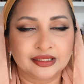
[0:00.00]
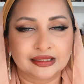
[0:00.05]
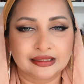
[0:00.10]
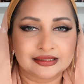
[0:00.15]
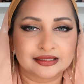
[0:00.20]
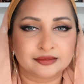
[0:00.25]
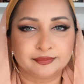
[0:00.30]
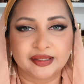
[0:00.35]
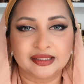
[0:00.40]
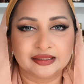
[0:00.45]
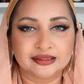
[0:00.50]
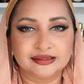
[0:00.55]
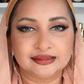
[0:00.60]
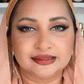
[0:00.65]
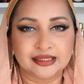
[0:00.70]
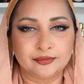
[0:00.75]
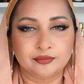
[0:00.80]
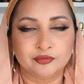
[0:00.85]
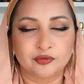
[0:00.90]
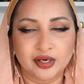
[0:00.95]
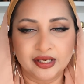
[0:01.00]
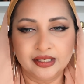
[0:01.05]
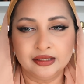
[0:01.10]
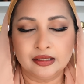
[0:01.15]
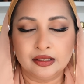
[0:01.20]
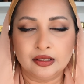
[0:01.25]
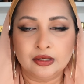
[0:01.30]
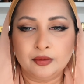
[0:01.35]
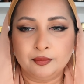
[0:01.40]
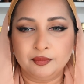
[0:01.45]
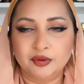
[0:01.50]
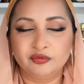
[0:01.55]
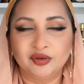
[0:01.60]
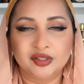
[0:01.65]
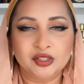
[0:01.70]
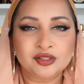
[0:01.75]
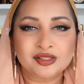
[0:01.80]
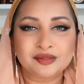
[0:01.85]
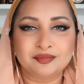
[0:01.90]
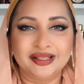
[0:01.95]
it'll smell the same, right? But
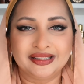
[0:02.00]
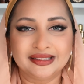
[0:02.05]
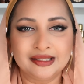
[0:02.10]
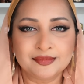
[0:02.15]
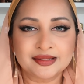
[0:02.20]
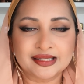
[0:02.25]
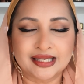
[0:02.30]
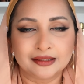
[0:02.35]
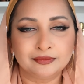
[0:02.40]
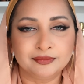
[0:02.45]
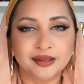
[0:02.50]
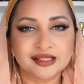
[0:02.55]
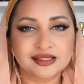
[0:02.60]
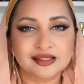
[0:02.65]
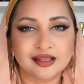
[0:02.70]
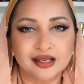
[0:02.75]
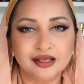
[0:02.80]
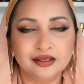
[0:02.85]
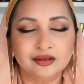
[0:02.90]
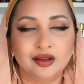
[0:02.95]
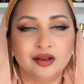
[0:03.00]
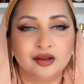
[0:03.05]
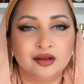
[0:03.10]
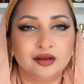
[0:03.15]
when you smell them side by side,